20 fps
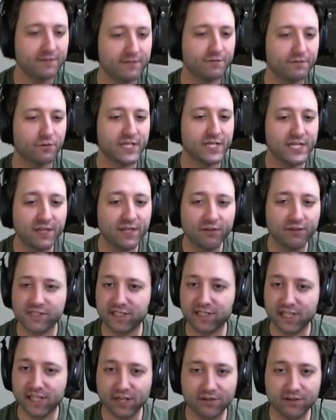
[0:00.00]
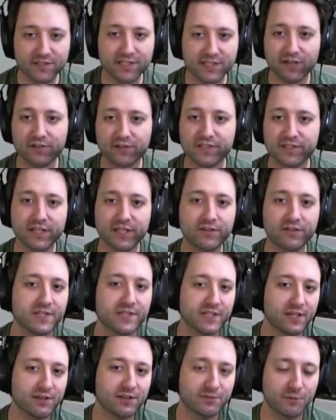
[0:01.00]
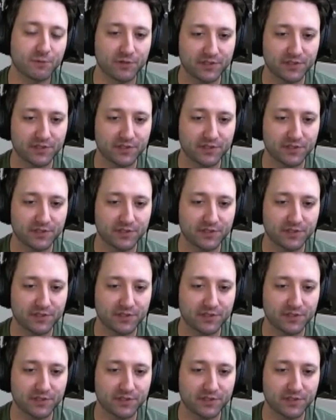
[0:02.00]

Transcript: For years and years and years and years and years,